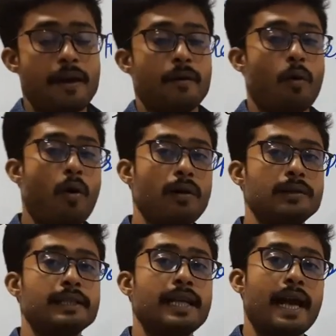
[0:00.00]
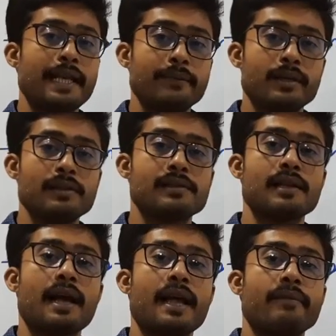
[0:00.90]
All the animals
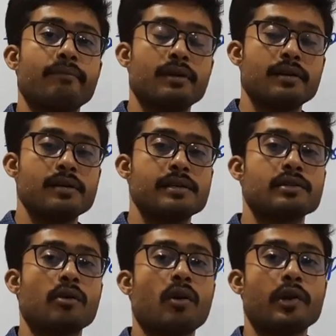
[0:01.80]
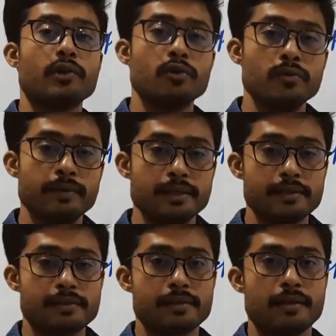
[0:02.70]
and birds or
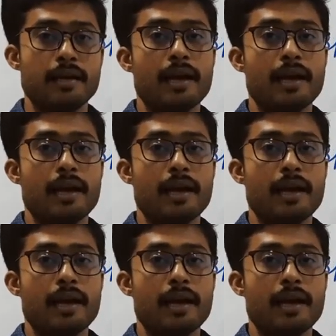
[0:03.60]
humans